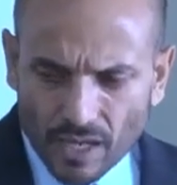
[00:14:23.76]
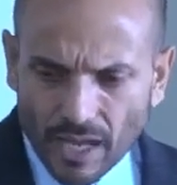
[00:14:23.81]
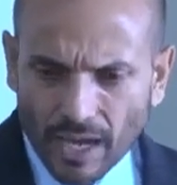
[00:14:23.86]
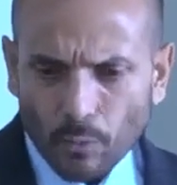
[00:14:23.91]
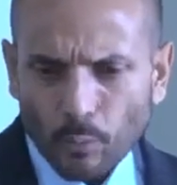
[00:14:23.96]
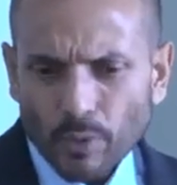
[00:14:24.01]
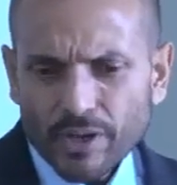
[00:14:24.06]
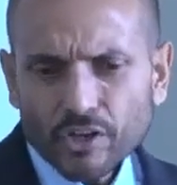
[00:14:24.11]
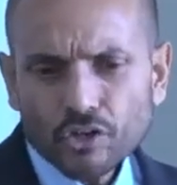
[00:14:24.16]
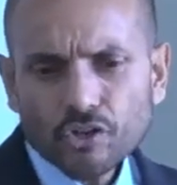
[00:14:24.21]

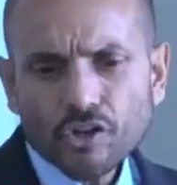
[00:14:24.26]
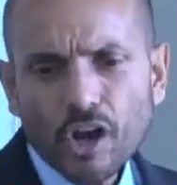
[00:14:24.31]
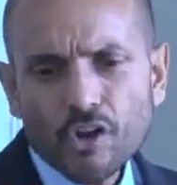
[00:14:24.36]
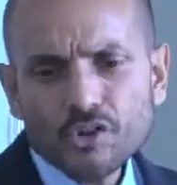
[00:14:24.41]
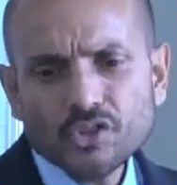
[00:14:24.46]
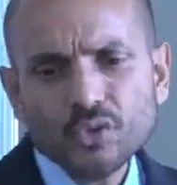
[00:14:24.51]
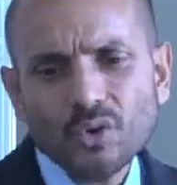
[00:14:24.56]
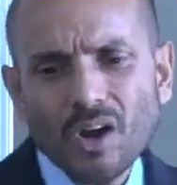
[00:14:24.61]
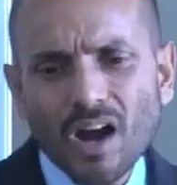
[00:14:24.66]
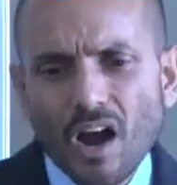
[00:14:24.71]
And we could go
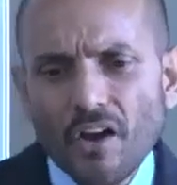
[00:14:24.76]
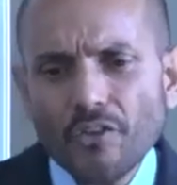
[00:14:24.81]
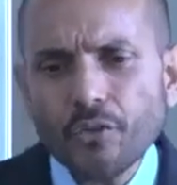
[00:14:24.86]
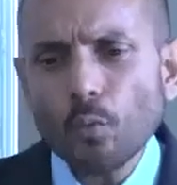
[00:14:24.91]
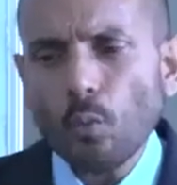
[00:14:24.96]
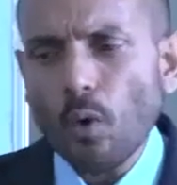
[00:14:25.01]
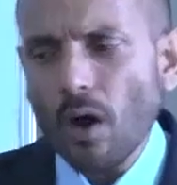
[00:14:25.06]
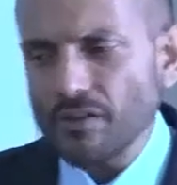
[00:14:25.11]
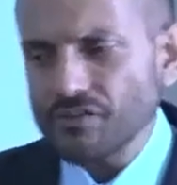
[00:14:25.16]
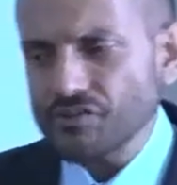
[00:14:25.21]
to other
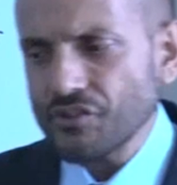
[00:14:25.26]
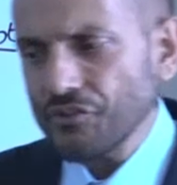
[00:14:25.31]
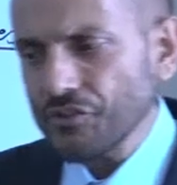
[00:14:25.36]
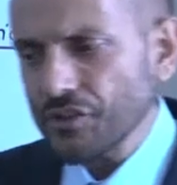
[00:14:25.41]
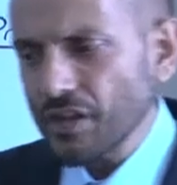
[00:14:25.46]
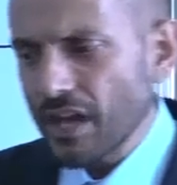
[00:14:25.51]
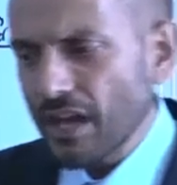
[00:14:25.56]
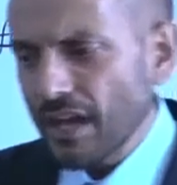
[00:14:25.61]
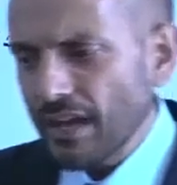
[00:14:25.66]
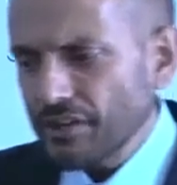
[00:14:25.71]
ones
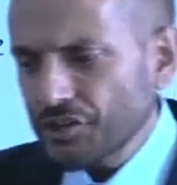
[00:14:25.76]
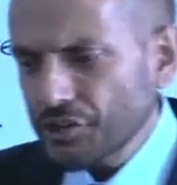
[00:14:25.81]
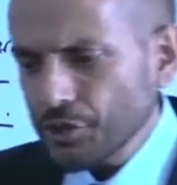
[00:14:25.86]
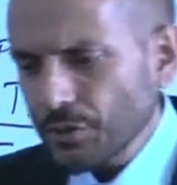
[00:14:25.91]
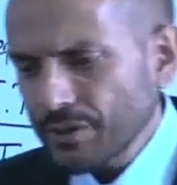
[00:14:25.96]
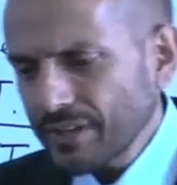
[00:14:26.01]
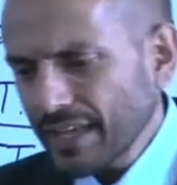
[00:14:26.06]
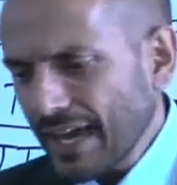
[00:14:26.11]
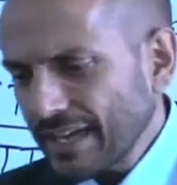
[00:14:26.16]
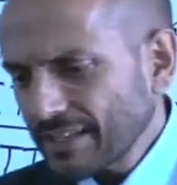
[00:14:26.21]

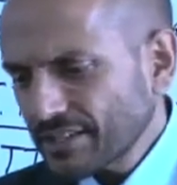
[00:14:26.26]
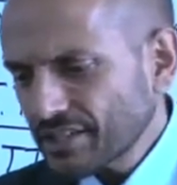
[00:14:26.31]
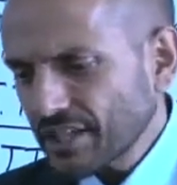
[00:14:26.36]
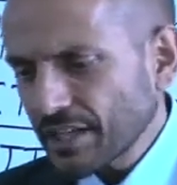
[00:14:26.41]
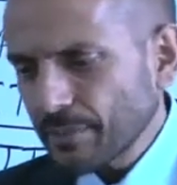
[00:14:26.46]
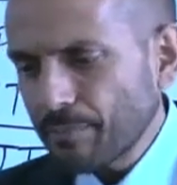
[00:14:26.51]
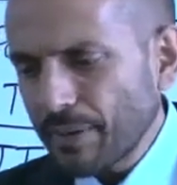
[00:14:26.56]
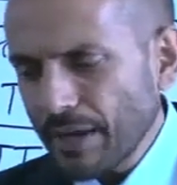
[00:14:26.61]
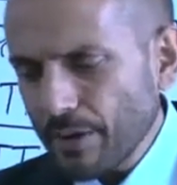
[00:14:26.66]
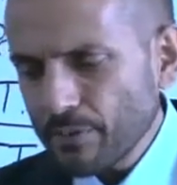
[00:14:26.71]
during
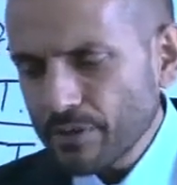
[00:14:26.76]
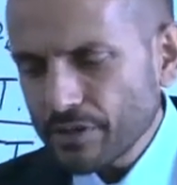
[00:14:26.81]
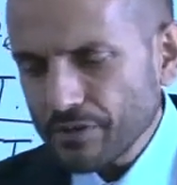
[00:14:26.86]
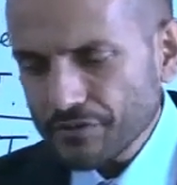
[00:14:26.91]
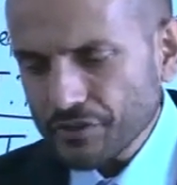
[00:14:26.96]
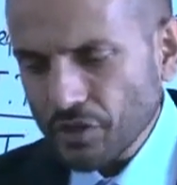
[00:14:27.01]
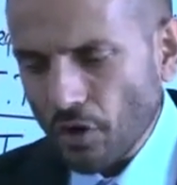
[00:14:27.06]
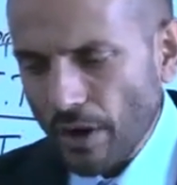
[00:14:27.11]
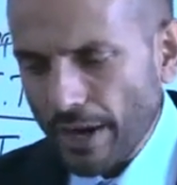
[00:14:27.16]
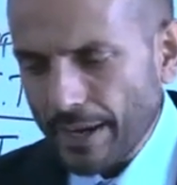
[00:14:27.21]
that period
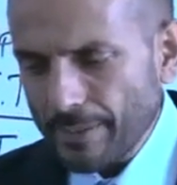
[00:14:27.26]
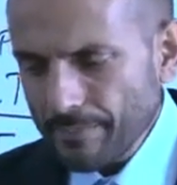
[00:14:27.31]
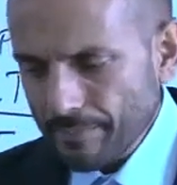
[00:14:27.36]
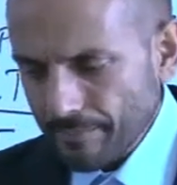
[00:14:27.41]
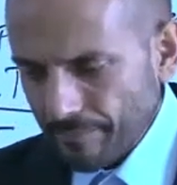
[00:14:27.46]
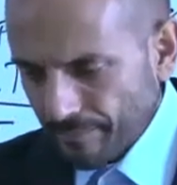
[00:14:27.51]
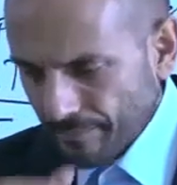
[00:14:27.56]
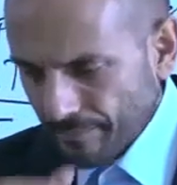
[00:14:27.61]
of time